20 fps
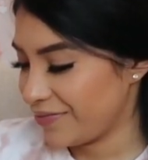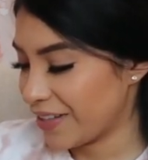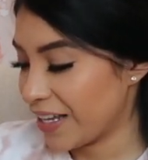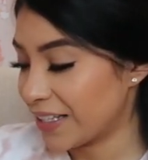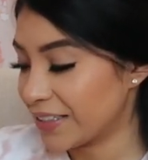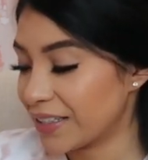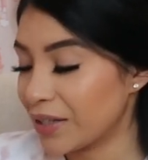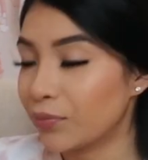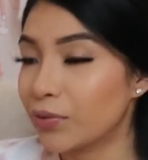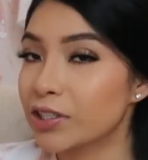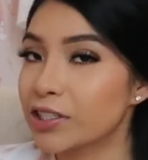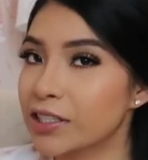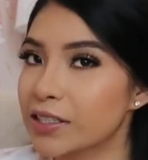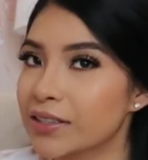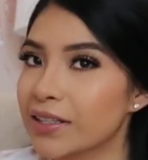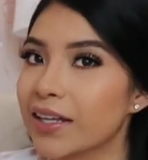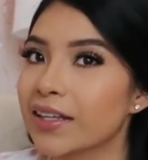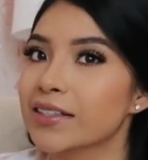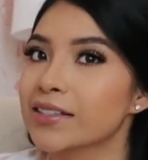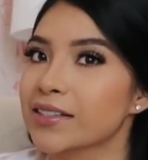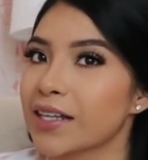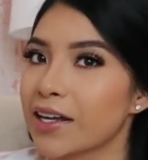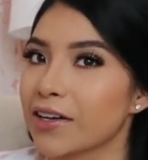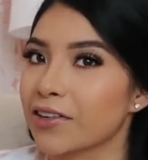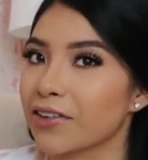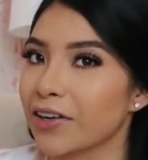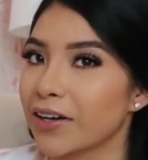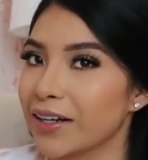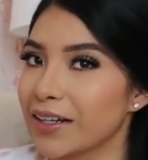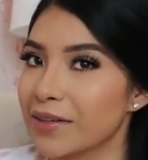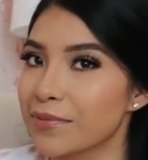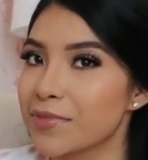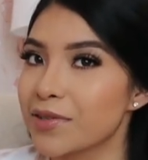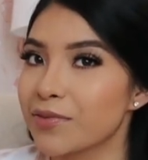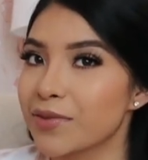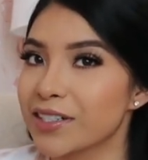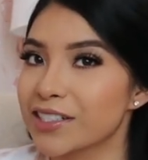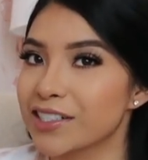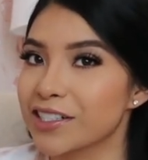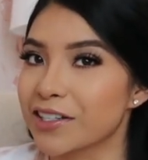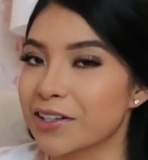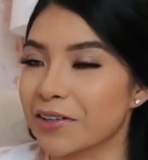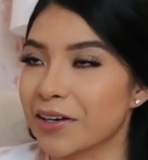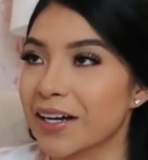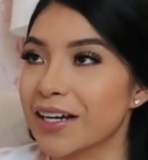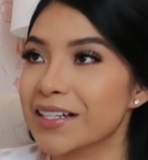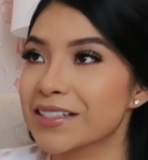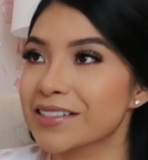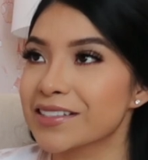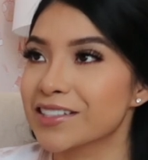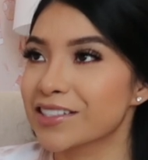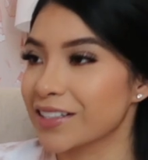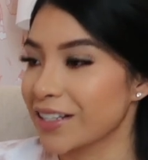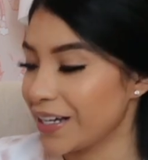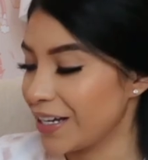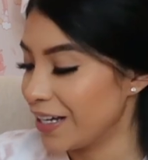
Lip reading: Except when she's like sad crying, but when she cries and